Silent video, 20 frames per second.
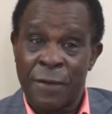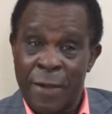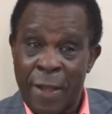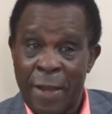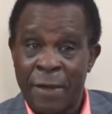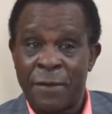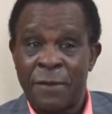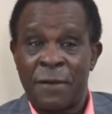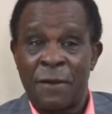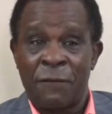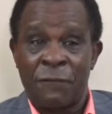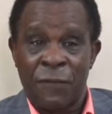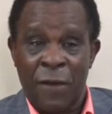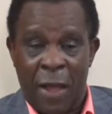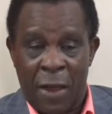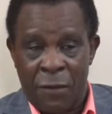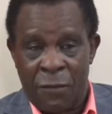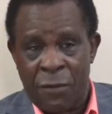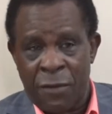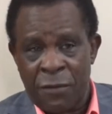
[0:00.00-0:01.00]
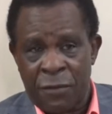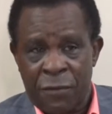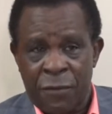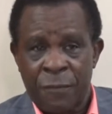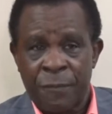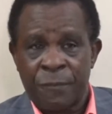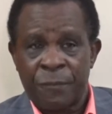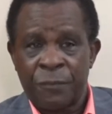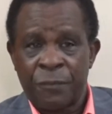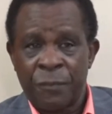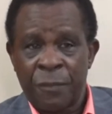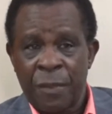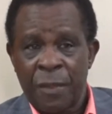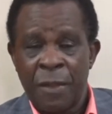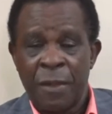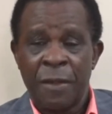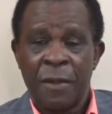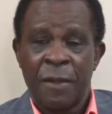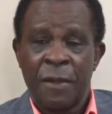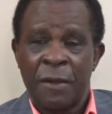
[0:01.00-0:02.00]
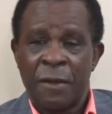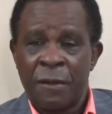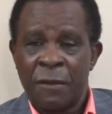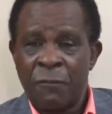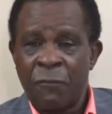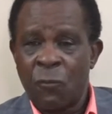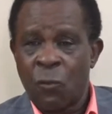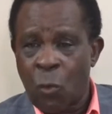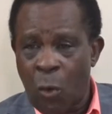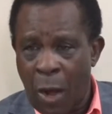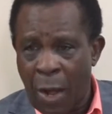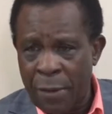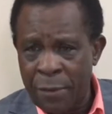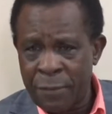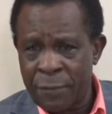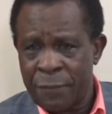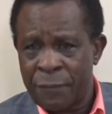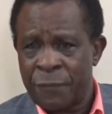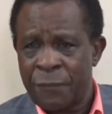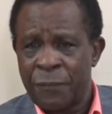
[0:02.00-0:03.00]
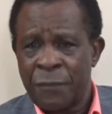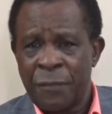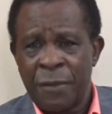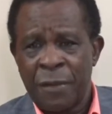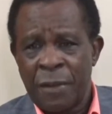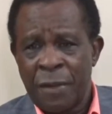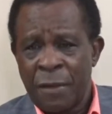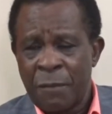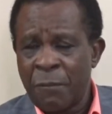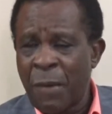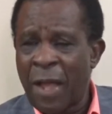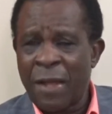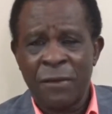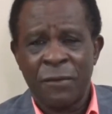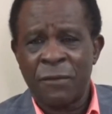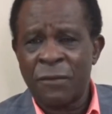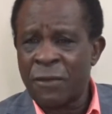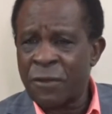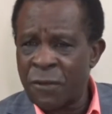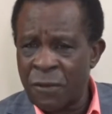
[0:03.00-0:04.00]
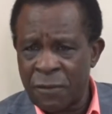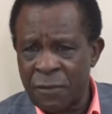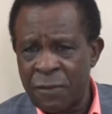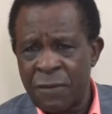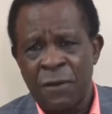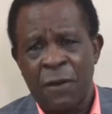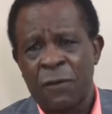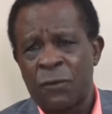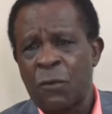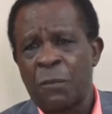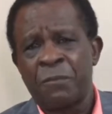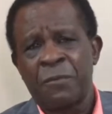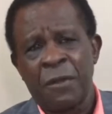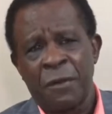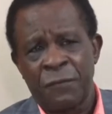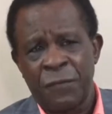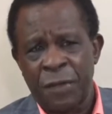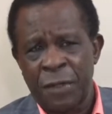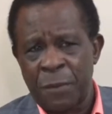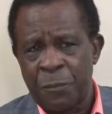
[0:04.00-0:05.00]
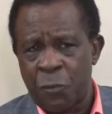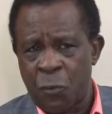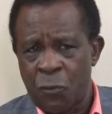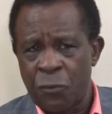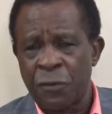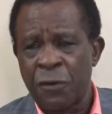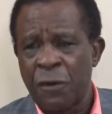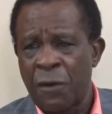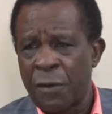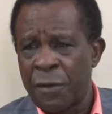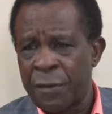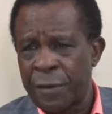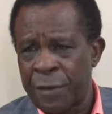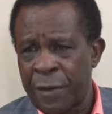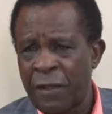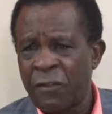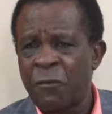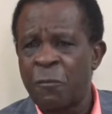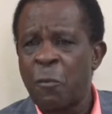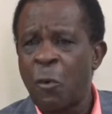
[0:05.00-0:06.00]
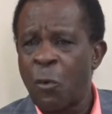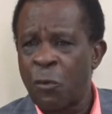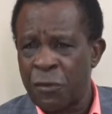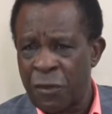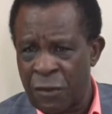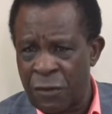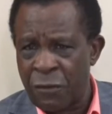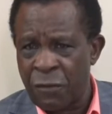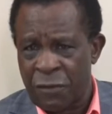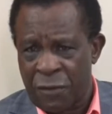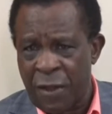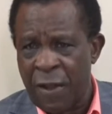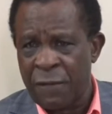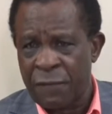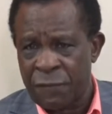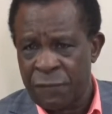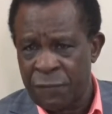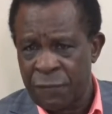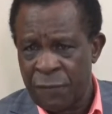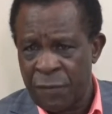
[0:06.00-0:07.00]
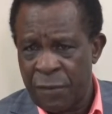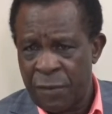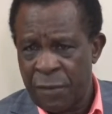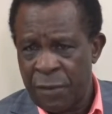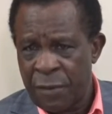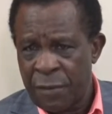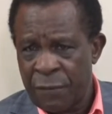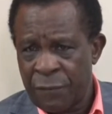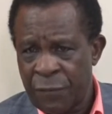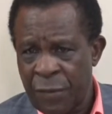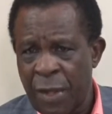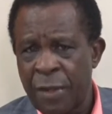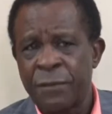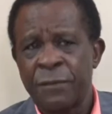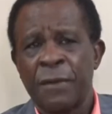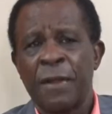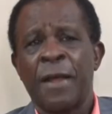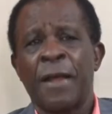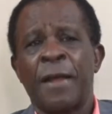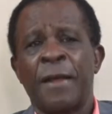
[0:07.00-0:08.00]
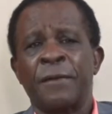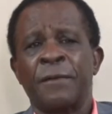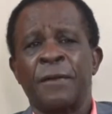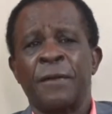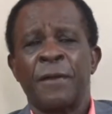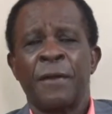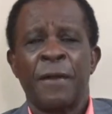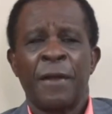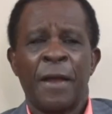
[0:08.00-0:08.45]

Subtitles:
get the virus, one, by certainly not observing the protocol and exposing yourself, and